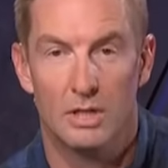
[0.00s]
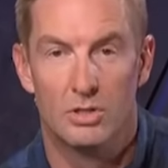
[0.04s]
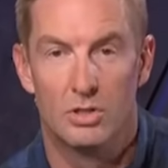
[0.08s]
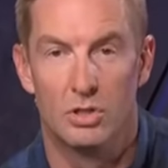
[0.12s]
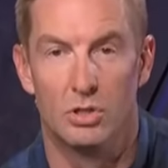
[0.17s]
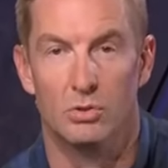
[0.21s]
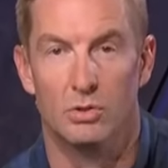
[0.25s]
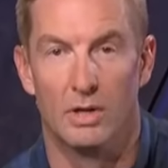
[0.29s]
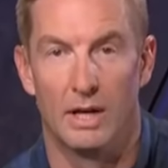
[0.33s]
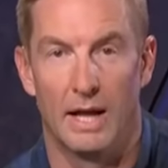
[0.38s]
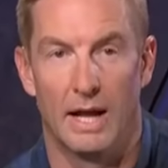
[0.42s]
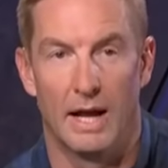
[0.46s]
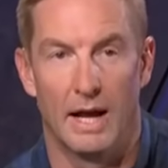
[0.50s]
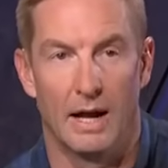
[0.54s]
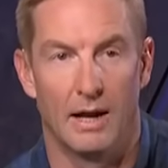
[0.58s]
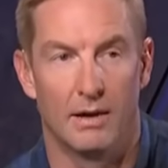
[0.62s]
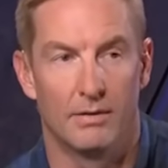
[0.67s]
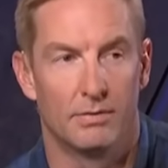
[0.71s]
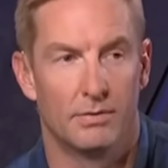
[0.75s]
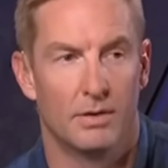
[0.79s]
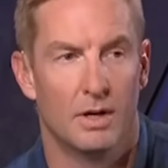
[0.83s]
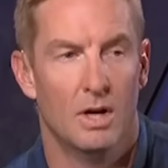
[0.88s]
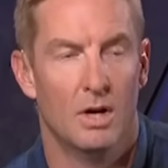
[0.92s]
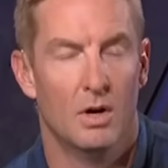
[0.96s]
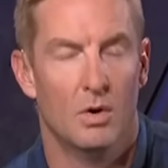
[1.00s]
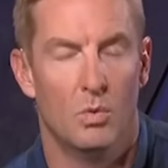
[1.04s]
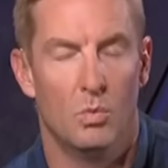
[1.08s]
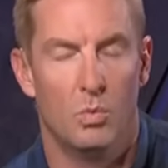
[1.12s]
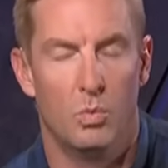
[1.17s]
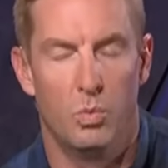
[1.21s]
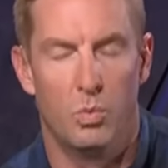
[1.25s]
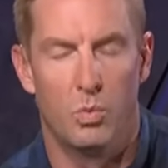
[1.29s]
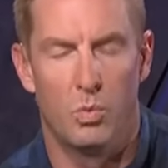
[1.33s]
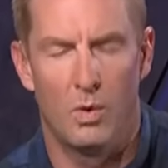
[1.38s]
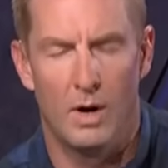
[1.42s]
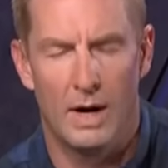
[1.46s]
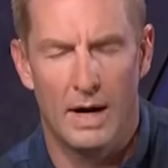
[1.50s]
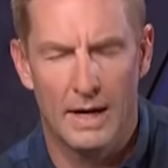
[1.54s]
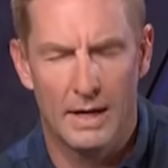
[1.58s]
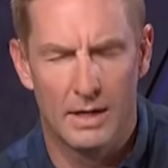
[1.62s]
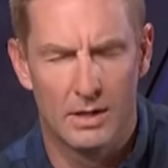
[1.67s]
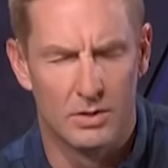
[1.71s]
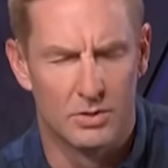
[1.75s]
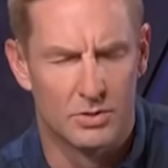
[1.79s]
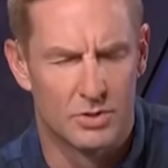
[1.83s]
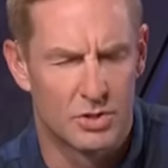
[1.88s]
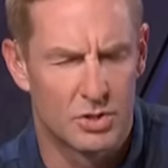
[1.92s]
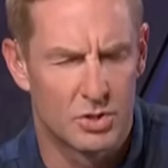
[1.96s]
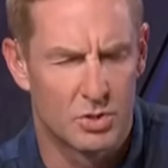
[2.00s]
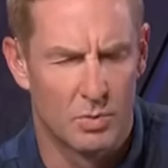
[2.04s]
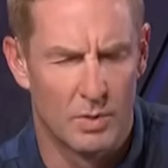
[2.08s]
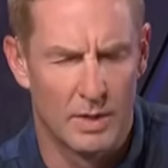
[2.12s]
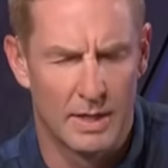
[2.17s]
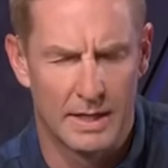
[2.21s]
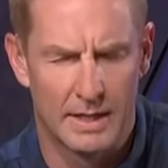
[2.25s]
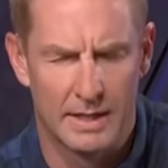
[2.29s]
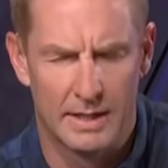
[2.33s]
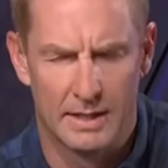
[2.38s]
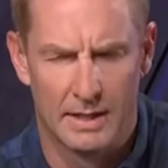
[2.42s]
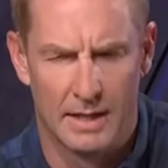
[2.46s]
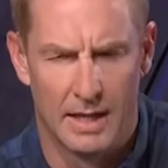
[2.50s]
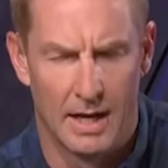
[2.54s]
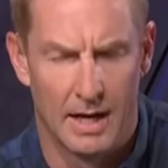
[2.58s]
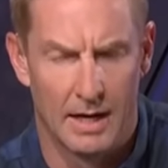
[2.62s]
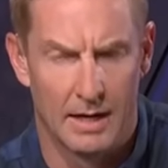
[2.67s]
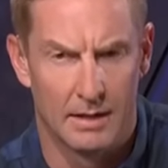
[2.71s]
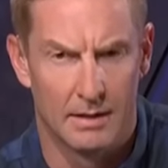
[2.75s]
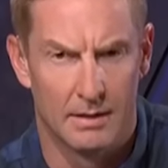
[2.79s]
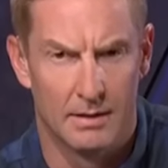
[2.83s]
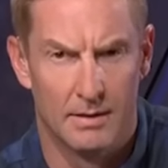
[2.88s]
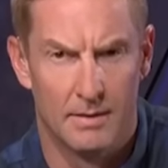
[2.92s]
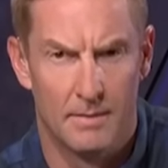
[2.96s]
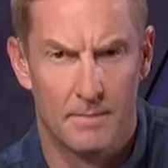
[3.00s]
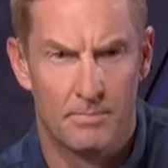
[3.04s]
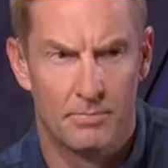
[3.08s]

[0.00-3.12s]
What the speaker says: 2.5. Wild swing in line.